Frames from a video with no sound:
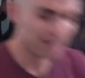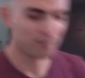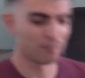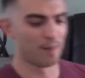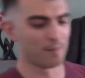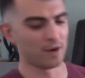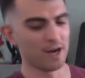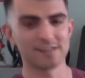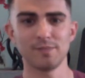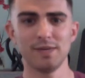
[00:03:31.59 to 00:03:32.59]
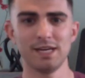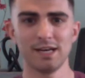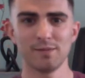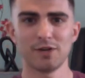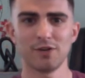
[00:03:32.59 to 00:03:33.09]
remember, has a
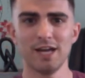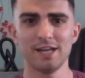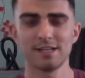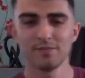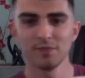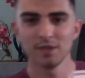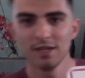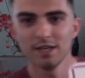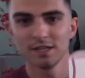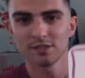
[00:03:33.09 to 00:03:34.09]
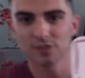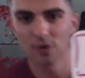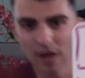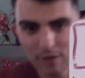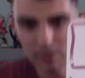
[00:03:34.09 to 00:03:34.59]
beginning, middle, and end. So I went